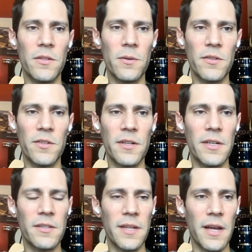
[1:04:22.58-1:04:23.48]
to a
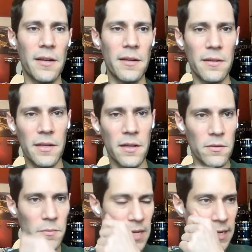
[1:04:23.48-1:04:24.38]
certain extent,
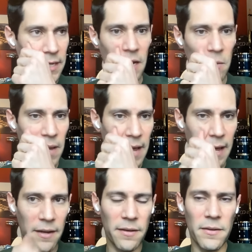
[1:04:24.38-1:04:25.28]
being a young
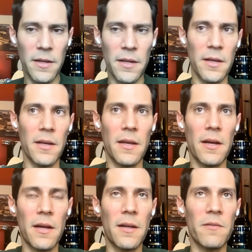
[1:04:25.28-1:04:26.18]
man,
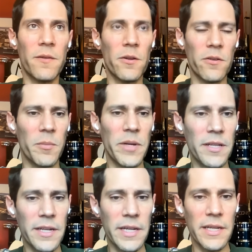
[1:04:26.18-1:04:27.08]
the
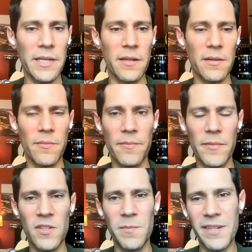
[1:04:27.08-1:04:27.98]
vulnerability,
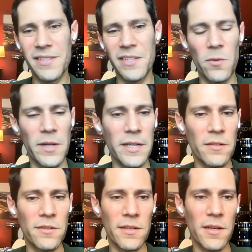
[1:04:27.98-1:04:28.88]
especially 20
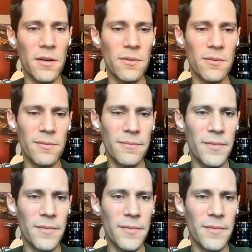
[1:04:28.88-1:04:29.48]
years ago,